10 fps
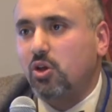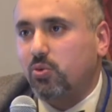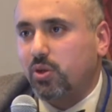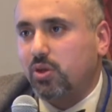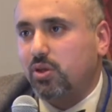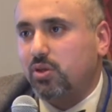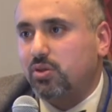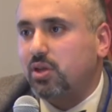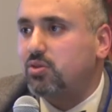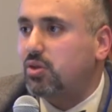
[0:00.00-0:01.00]
We
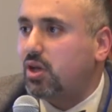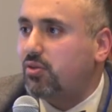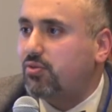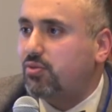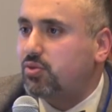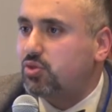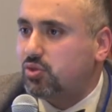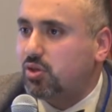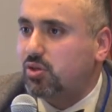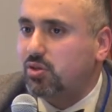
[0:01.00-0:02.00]
tend to have
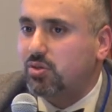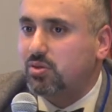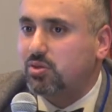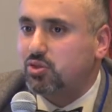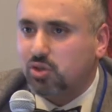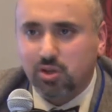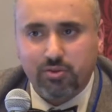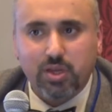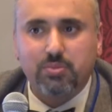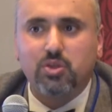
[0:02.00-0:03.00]
strong
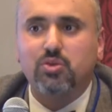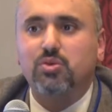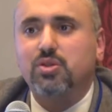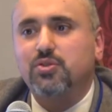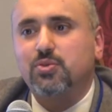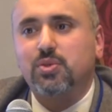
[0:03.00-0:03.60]
family units.